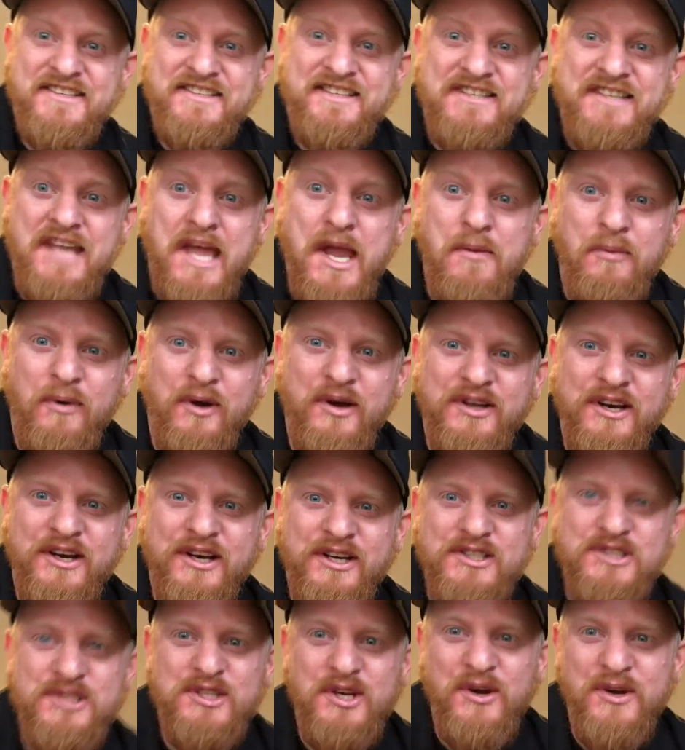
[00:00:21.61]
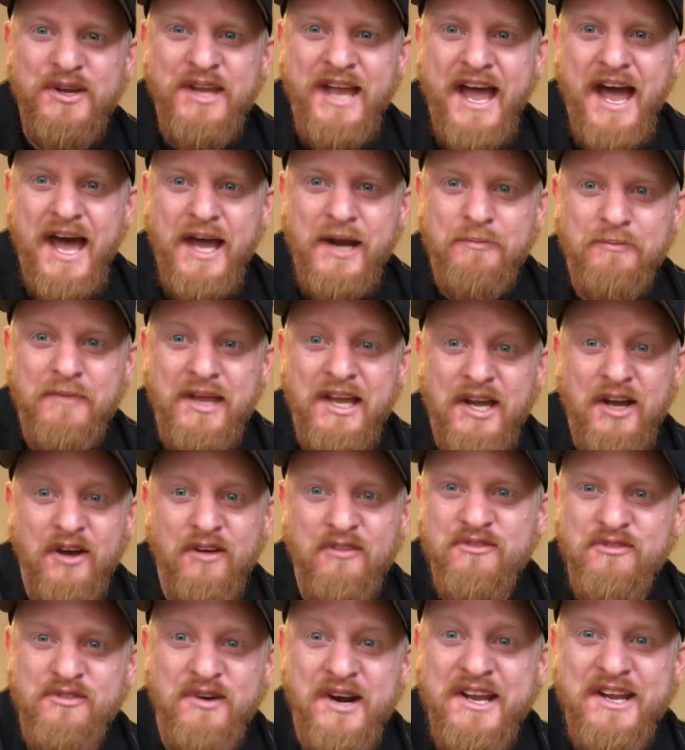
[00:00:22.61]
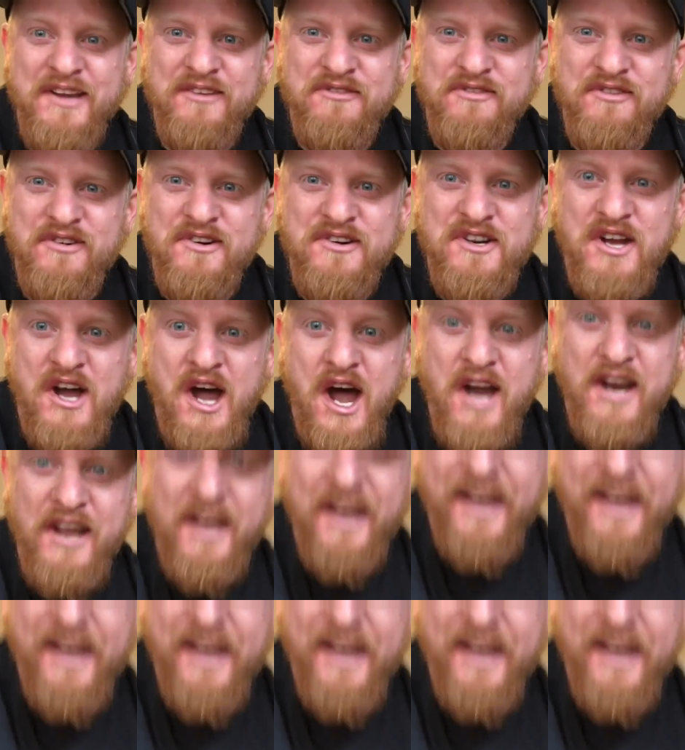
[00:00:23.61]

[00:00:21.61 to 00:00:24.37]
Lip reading: Today we're going to show you how to make a freaking frittata.